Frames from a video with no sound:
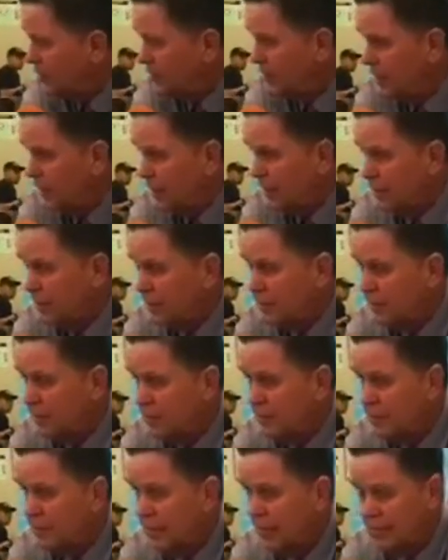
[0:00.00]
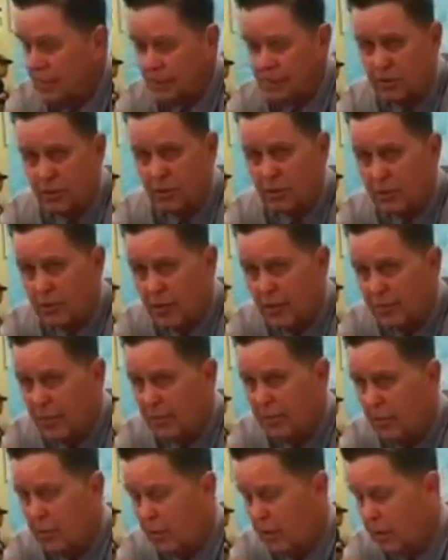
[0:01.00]
But I'm not sure. I
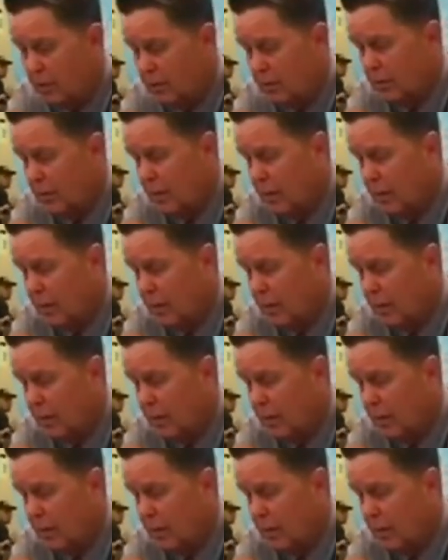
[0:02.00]
may be wrong.